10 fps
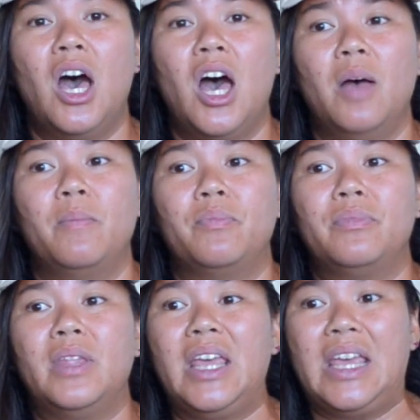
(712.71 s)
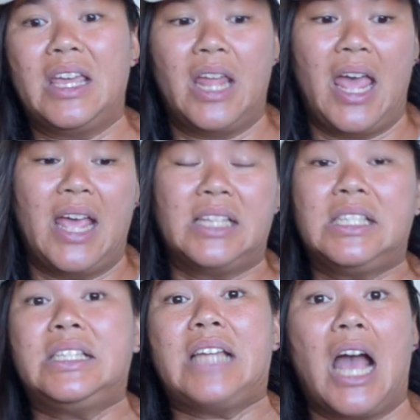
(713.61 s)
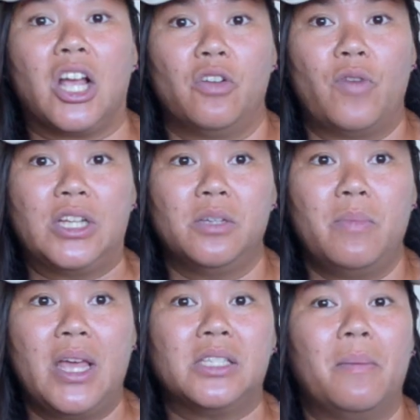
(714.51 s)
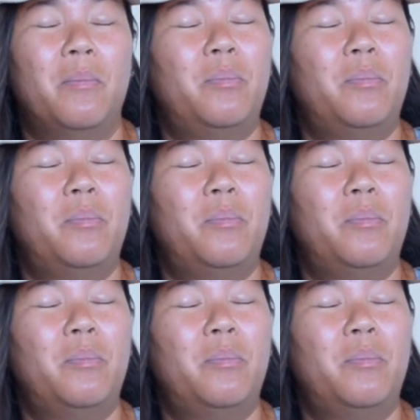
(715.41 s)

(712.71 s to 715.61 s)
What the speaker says: in a stack of resumes.